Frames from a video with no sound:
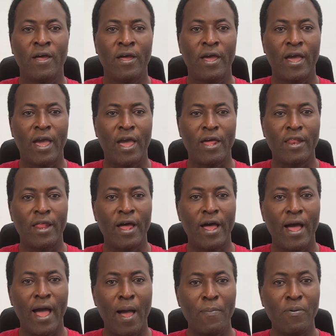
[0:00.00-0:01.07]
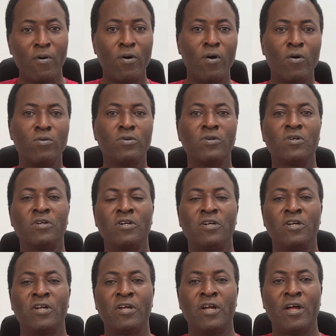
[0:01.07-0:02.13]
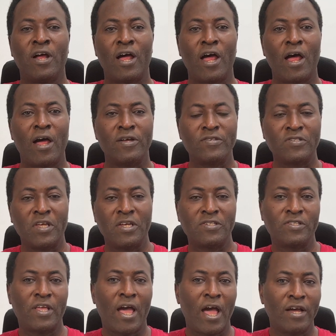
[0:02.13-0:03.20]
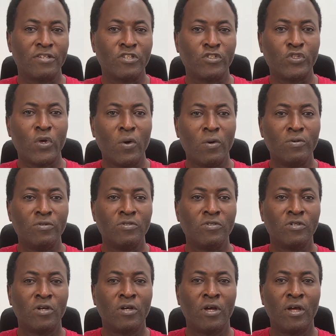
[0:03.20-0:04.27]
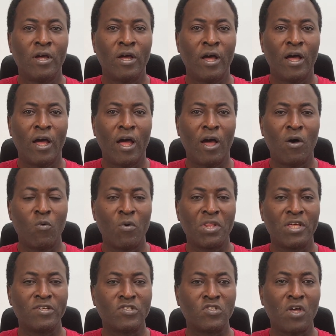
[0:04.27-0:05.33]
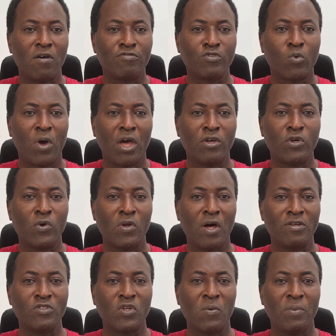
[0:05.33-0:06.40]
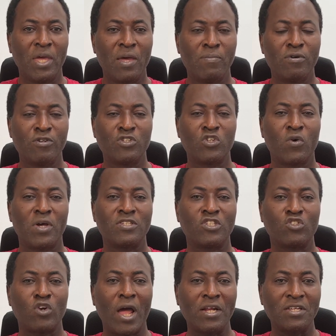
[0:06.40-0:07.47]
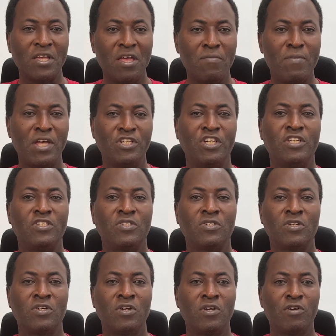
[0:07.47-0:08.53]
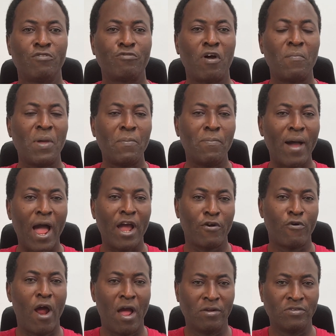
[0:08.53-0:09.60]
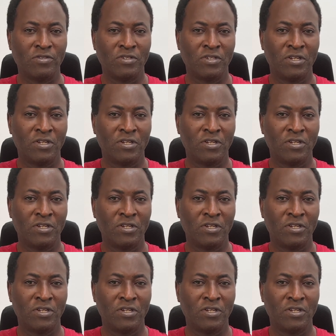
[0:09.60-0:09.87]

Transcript: And Apple says that soon, with this software, you'll also be able to extract images from a background